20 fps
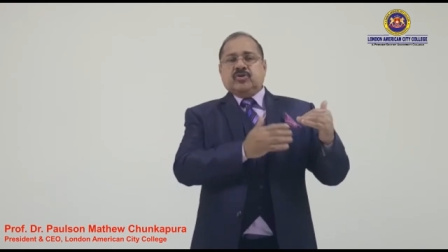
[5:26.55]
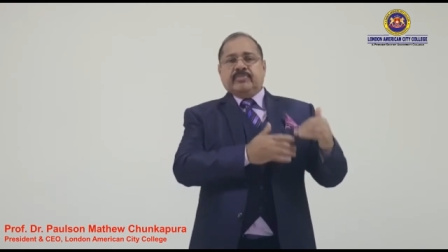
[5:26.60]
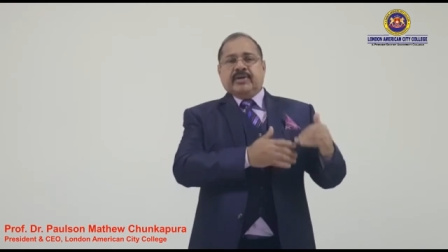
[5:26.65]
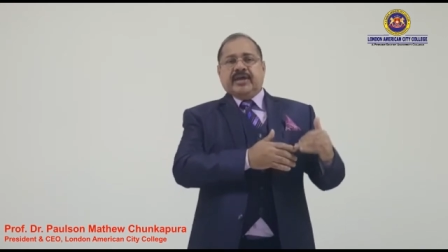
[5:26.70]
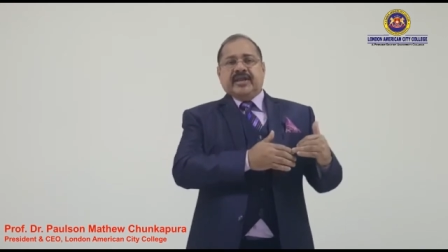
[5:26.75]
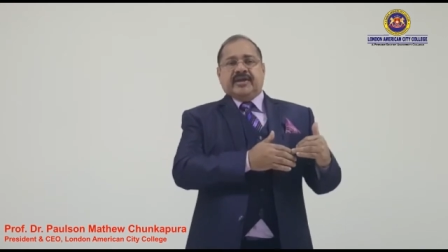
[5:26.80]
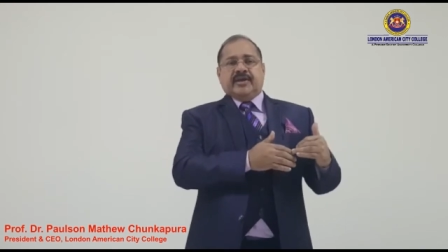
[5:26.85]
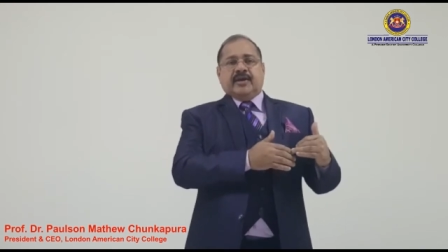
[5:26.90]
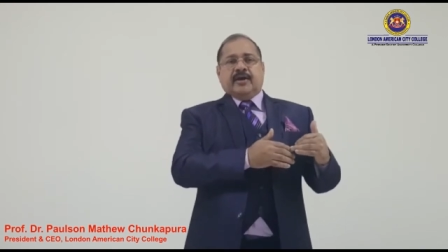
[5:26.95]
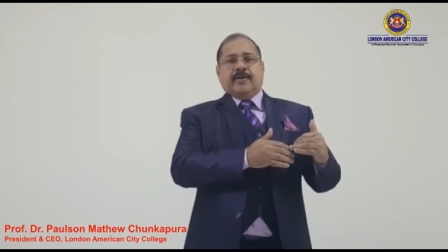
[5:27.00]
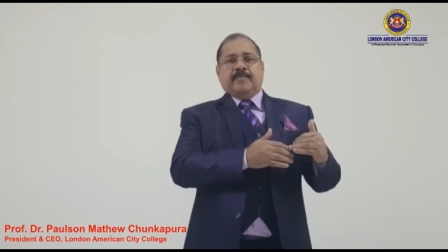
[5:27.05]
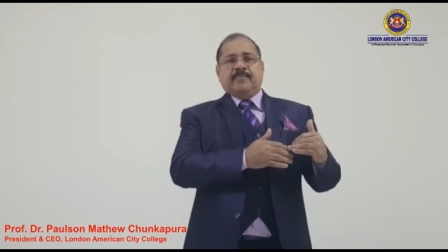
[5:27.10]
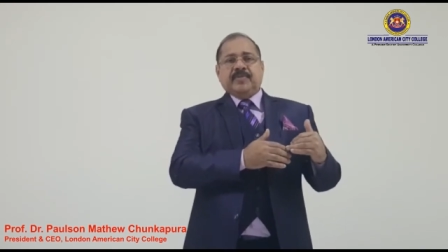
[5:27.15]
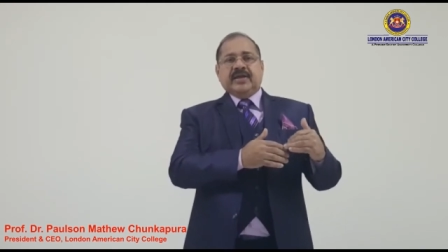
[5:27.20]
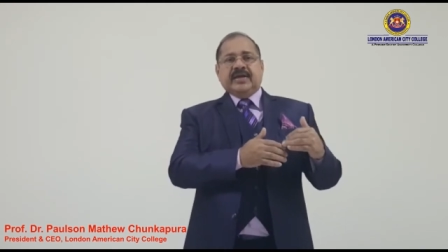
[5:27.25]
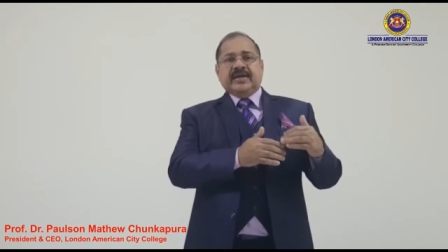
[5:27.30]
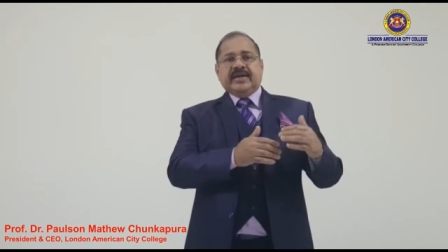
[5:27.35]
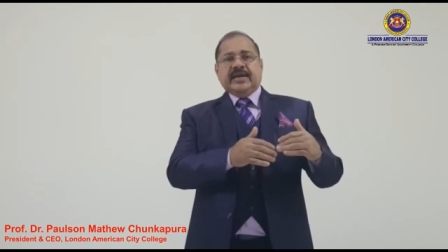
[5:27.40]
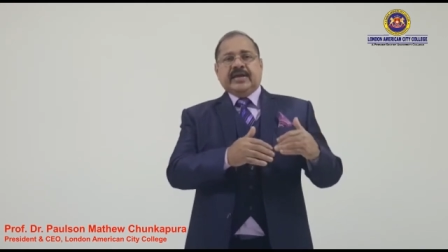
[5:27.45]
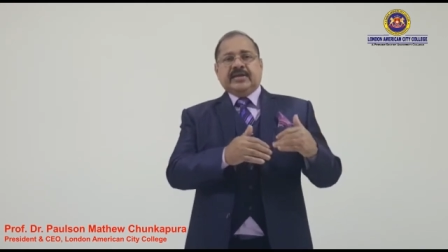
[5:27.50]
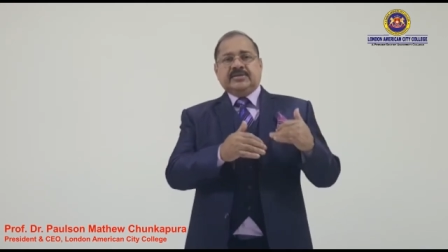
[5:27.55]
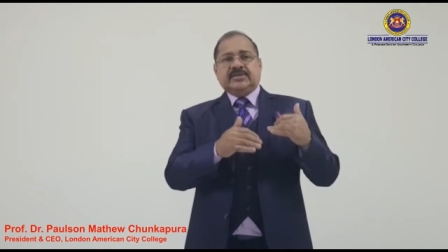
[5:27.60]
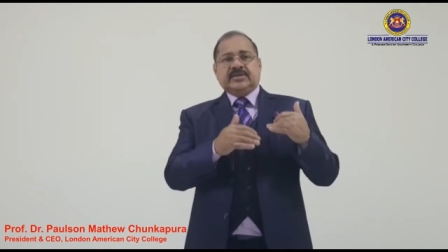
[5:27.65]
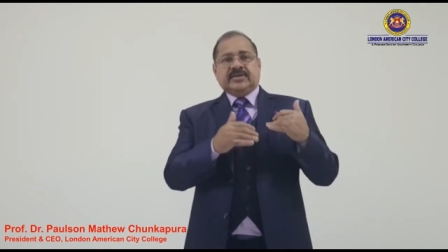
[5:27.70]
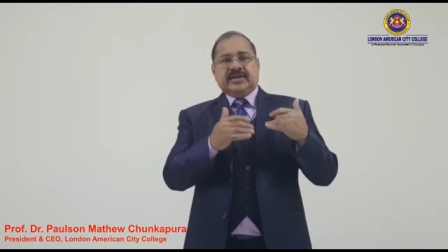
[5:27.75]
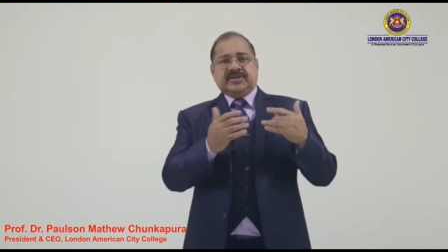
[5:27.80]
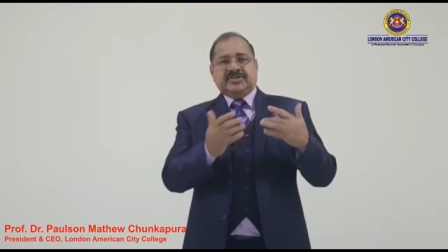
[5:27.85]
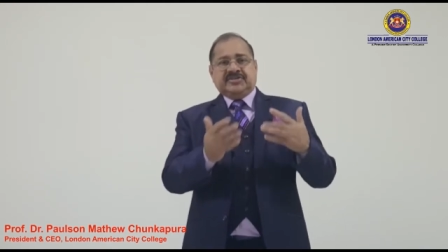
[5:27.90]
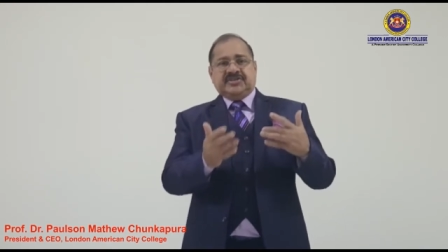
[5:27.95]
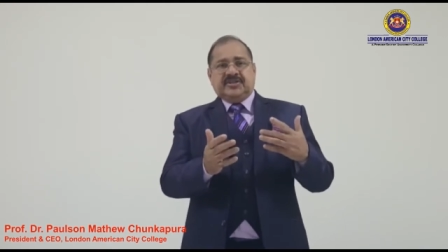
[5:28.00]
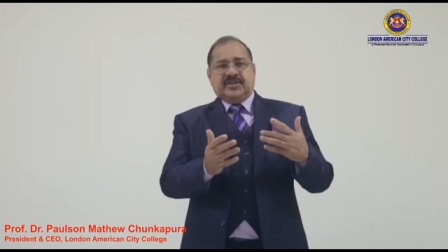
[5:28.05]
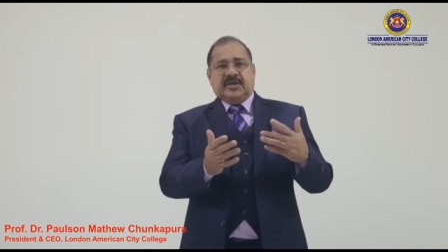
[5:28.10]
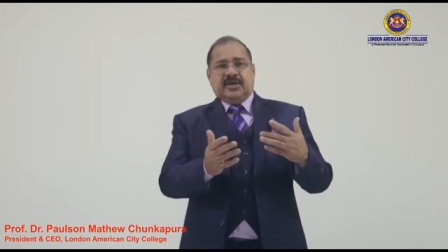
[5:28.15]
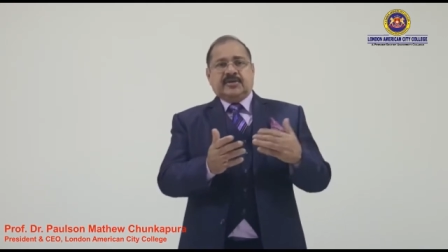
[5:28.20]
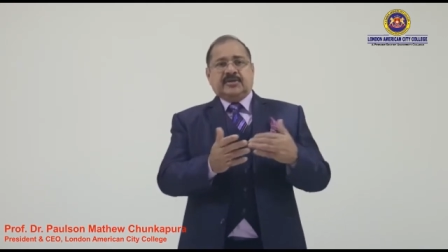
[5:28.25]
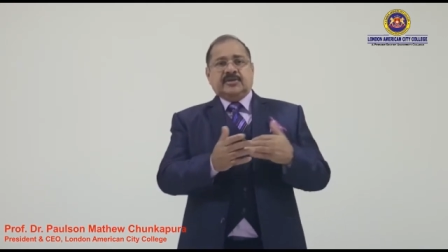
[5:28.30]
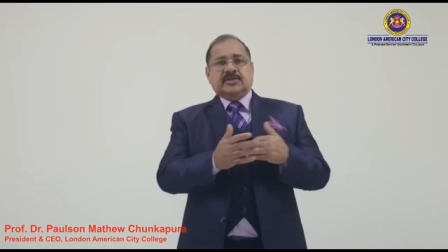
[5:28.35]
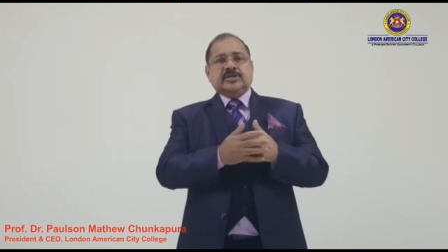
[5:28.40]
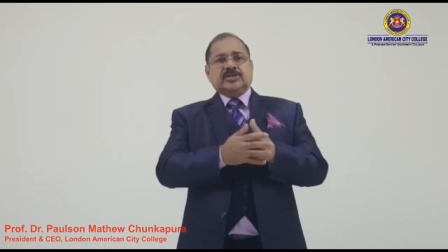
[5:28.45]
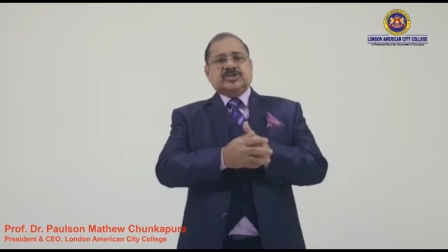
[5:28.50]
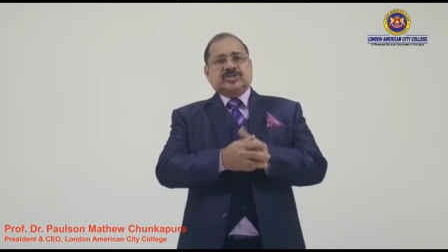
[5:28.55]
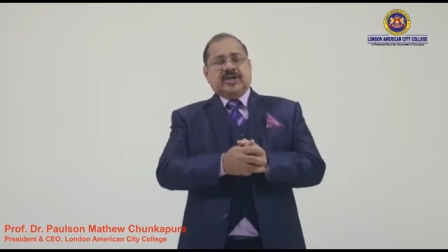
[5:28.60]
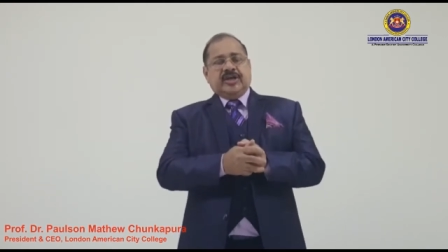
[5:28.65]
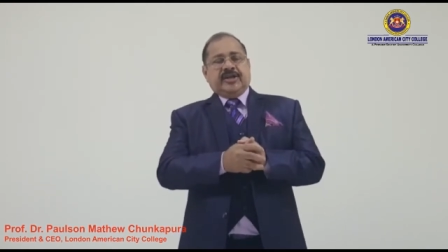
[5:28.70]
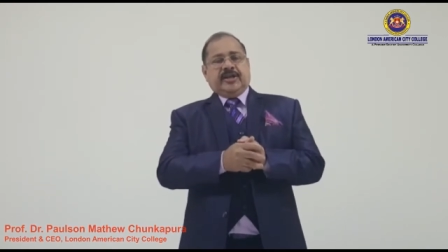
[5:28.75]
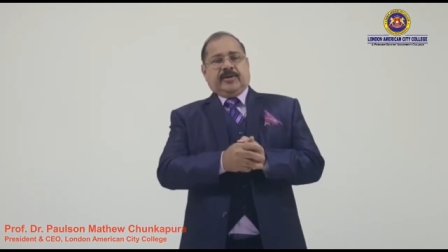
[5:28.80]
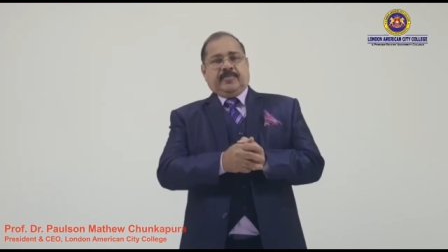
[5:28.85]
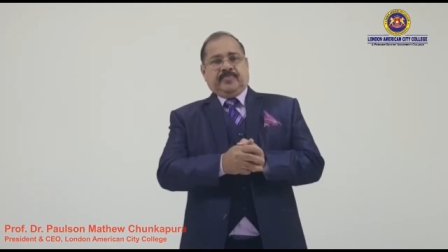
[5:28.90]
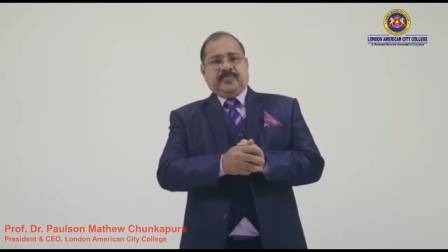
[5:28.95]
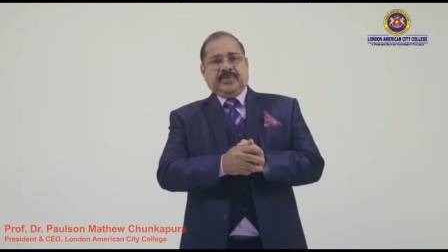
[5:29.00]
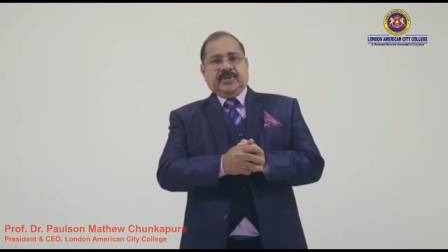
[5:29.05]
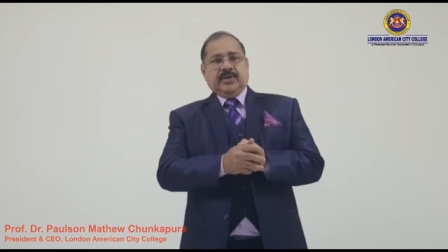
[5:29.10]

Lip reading: America is richer than China.